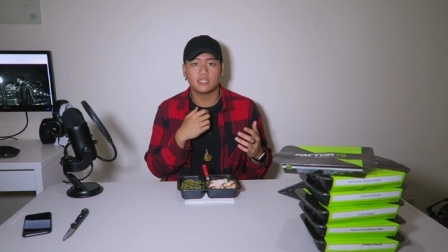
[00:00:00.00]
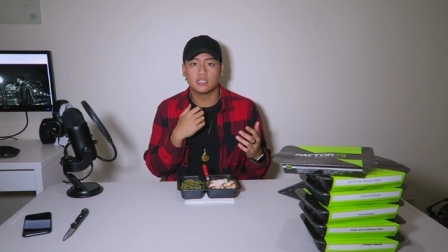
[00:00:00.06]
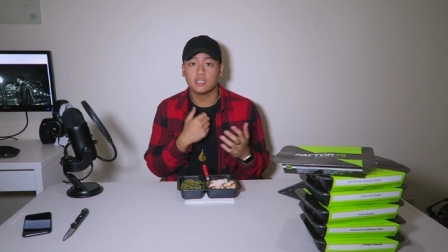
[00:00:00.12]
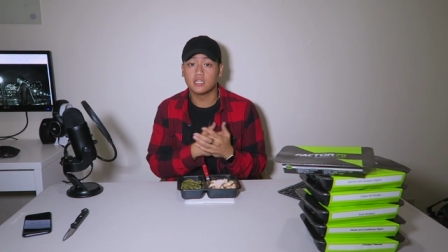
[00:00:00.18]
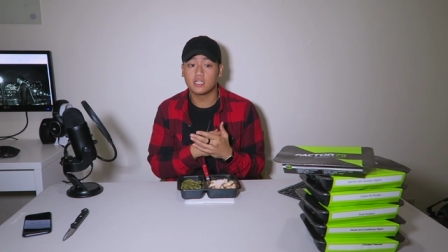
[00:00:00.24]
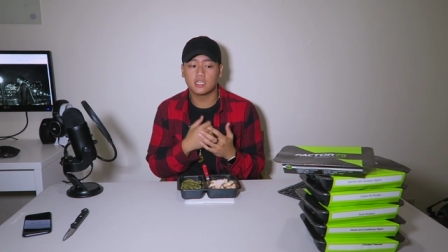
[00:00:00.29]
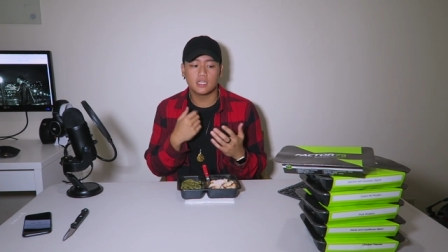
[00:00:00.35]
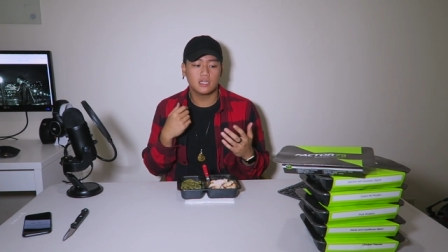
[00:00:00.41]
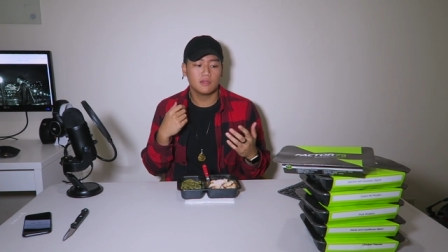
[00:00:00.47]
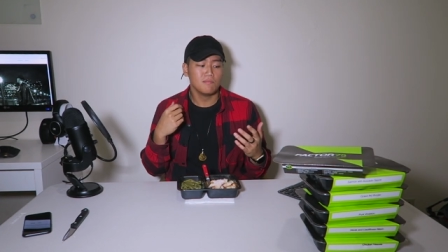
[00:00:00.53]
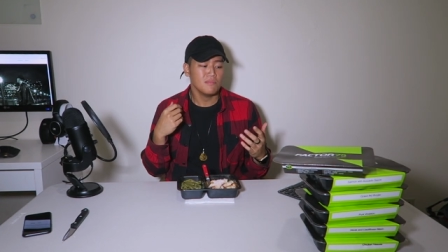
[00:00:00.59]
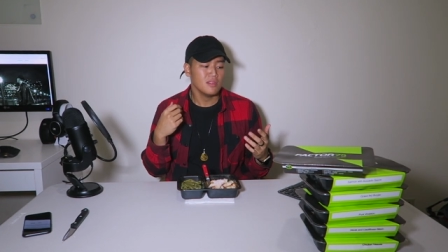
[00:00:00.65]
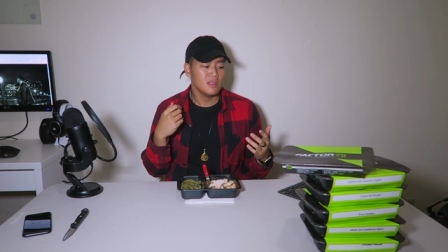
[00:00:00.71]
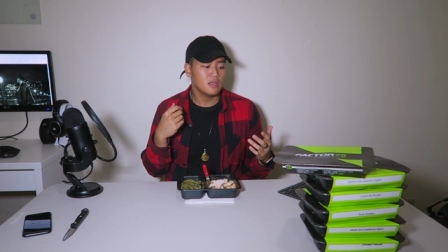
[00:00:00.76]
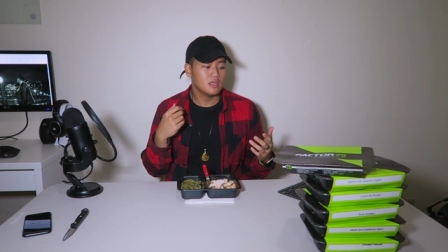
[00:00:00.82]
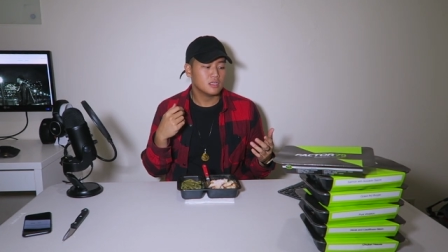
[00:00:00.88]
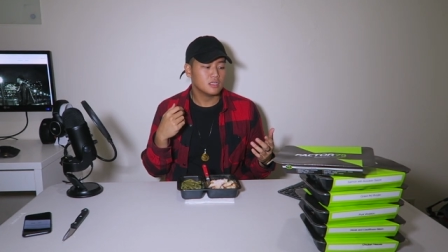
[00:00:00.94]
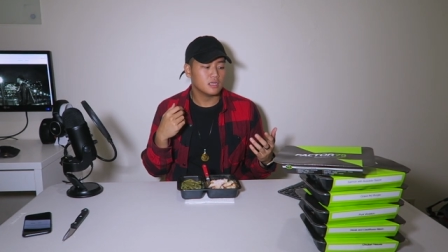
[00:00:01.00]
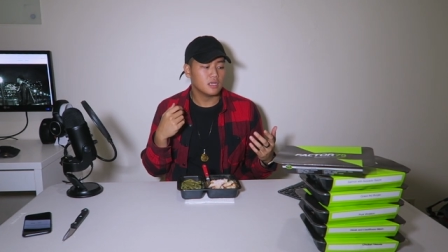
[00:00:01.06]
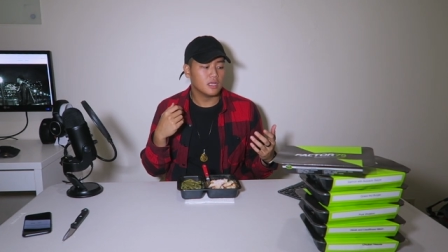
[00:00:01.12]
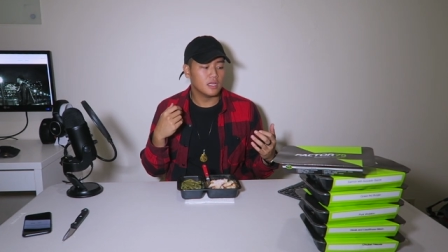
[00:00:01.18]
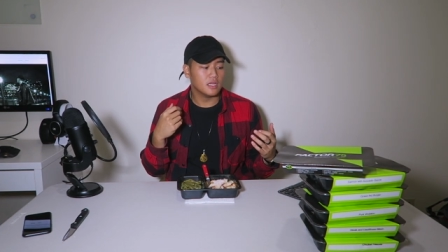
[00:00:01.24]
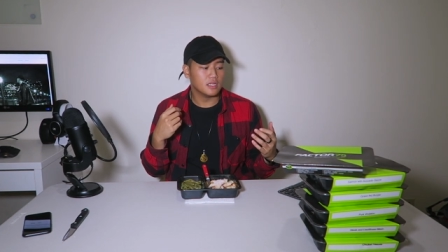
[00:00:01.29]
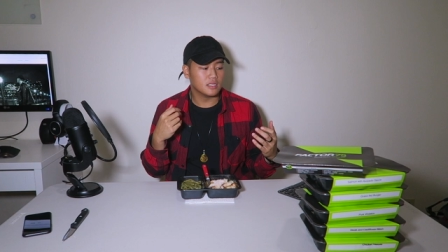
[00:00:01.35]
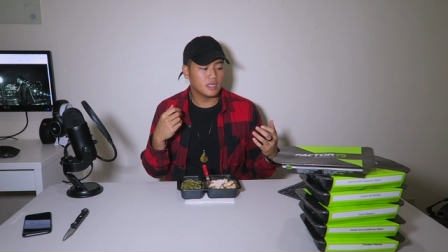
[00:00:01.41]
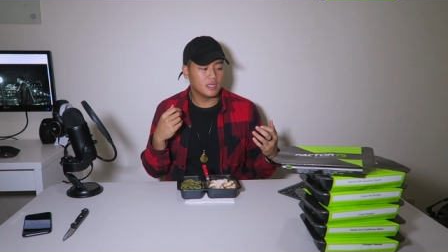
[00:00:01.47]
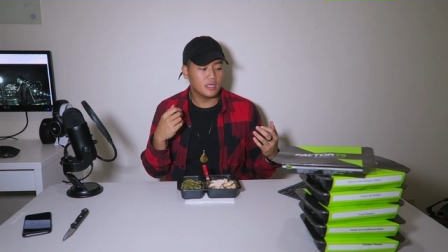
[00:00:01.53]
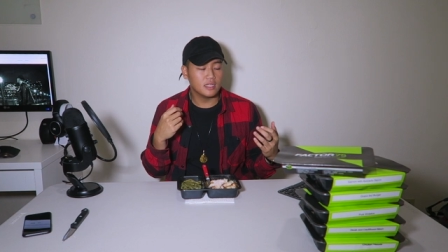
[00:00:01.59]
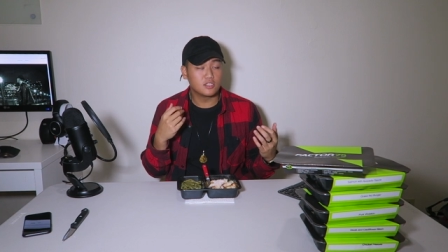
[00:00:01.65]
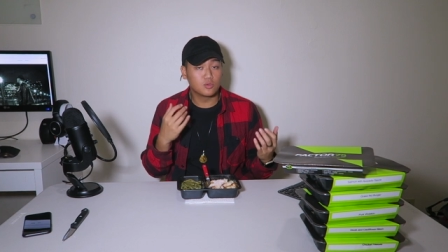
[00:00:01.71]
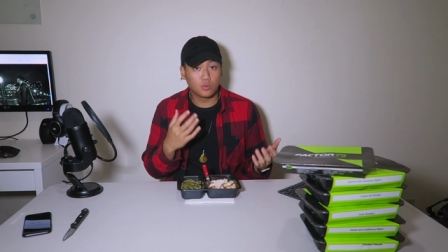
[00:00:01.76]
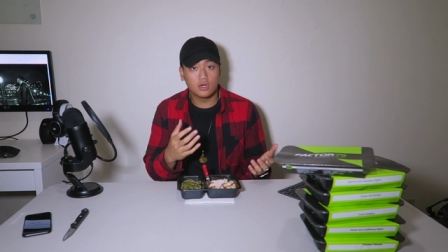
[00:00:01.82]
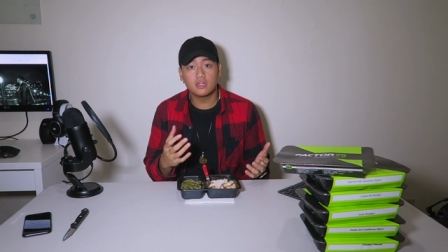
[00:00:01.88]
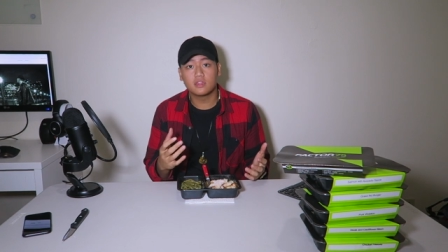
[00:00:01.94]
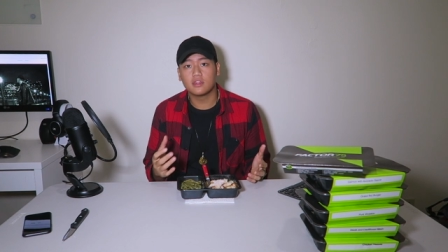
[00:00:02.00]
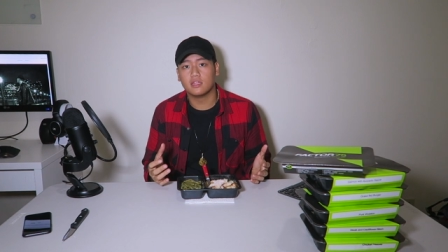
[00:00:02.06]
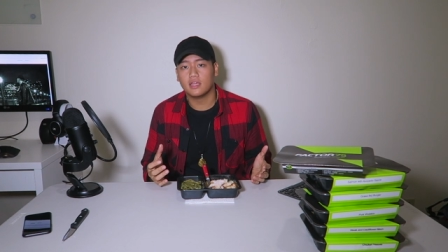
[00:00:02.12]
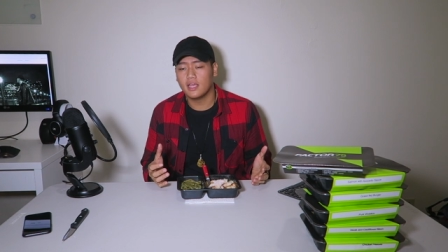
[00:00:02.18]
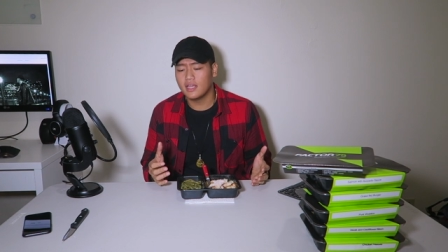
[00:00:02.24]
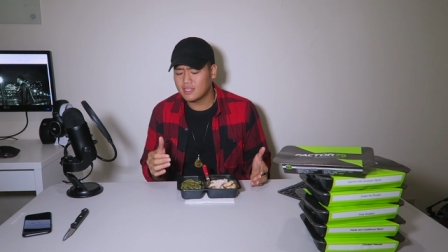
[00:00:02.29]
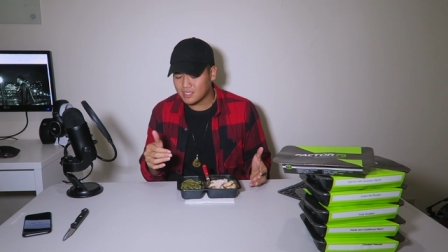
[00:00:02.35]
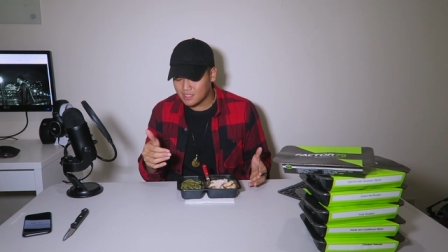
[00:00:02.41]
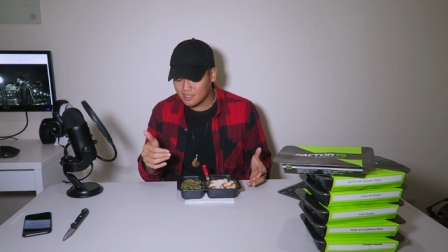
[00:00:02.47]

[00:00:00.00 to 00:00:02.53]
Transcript: and cooking, it's worth it.